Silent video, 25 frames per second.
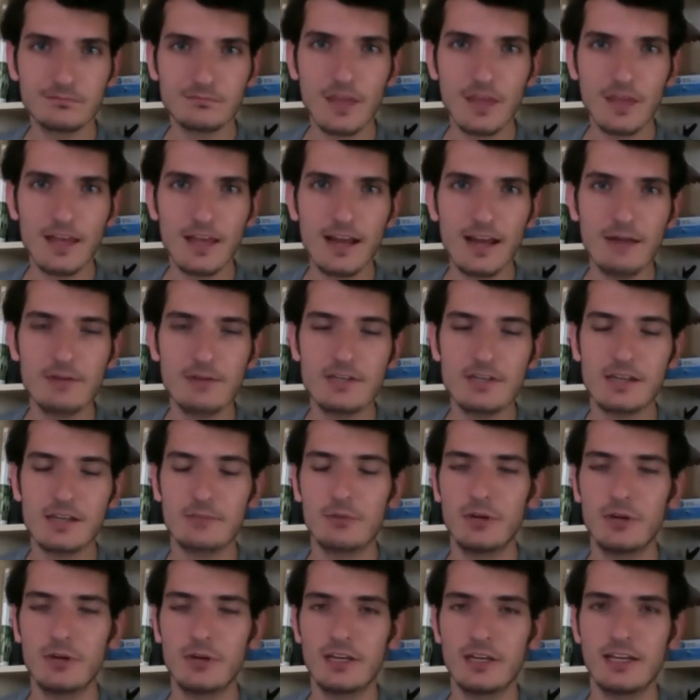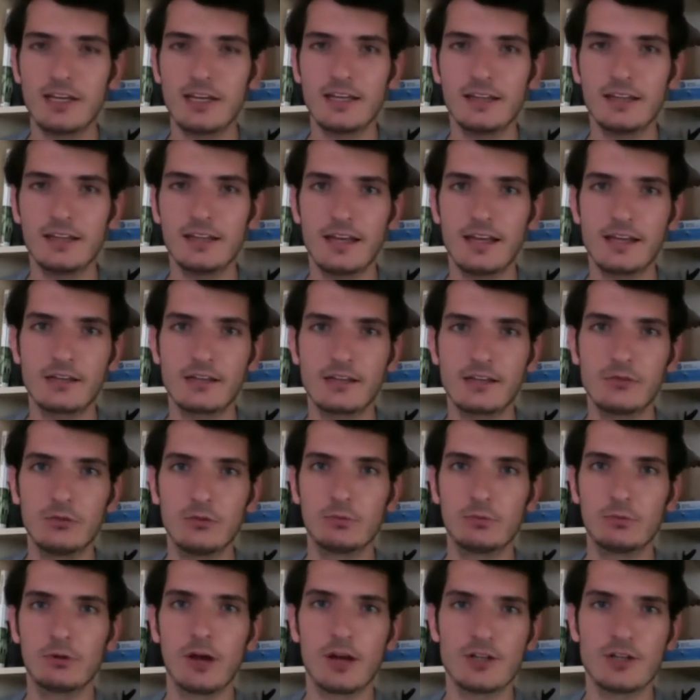and I was like putting in like cool
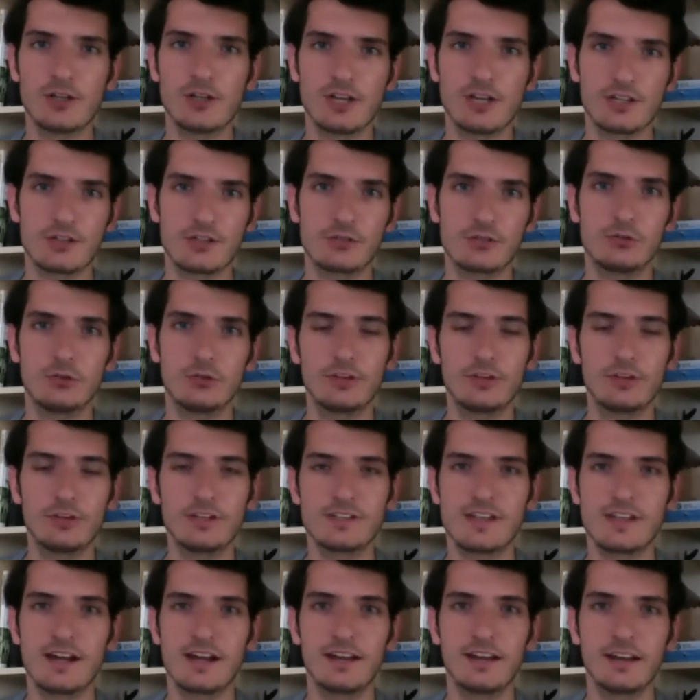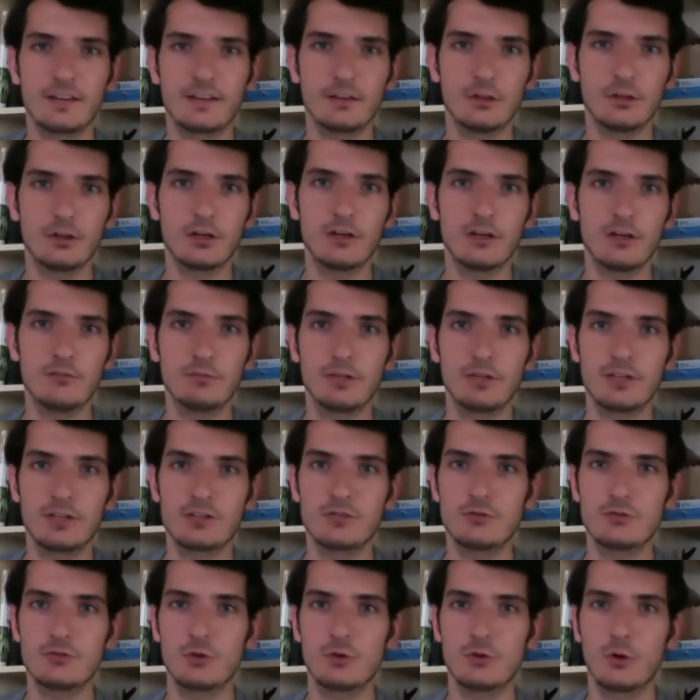projects or cool things that I like to look up, plus
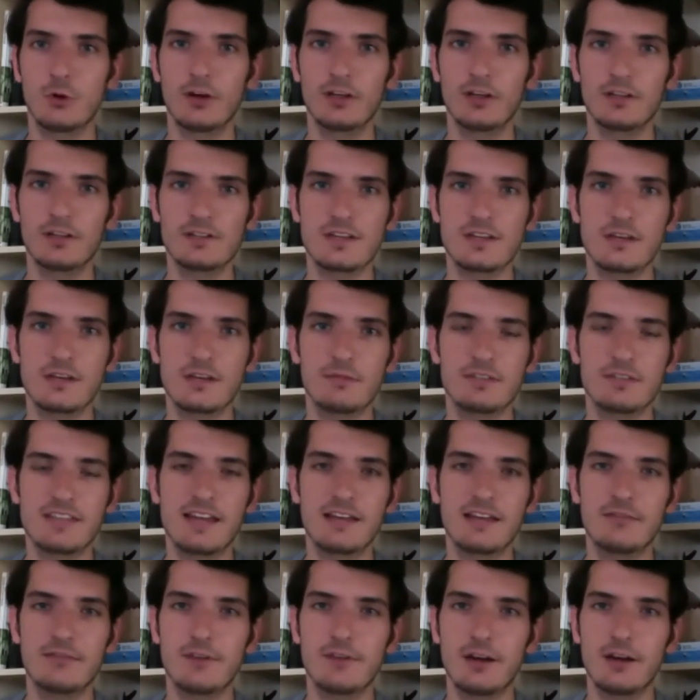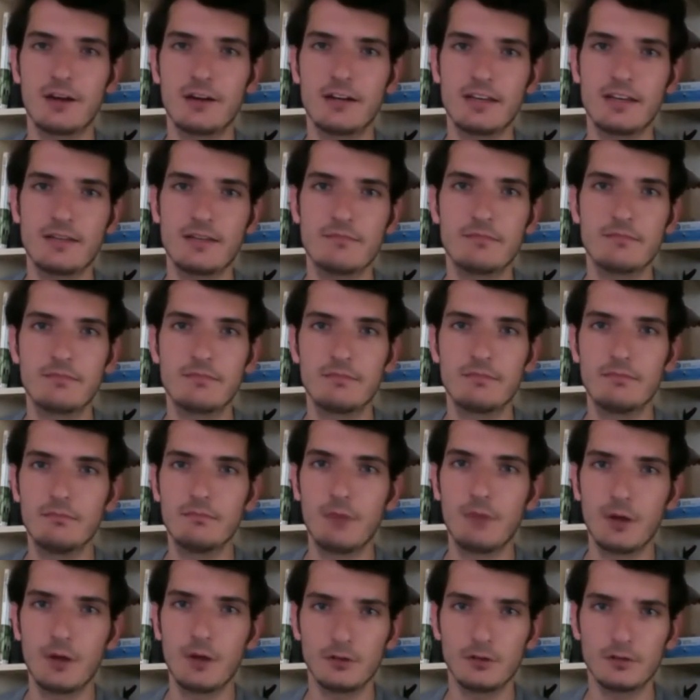tutorials, and it was getting very
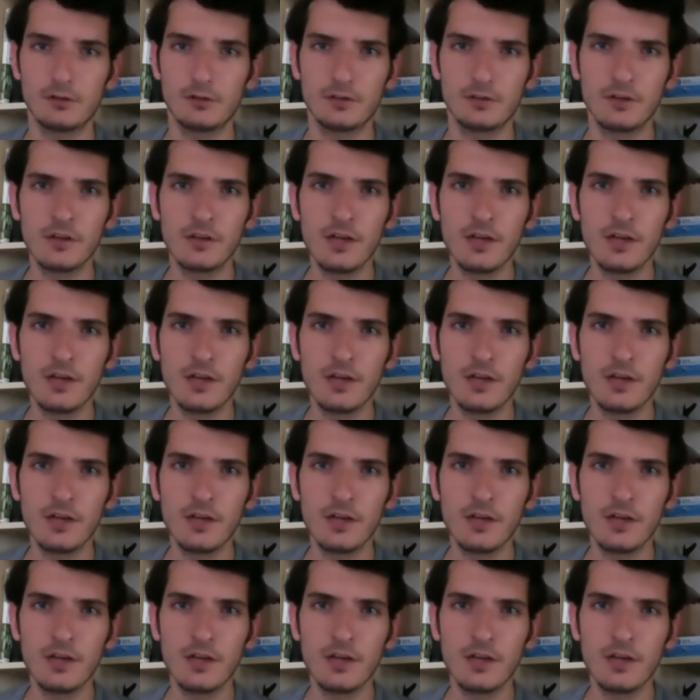muddled.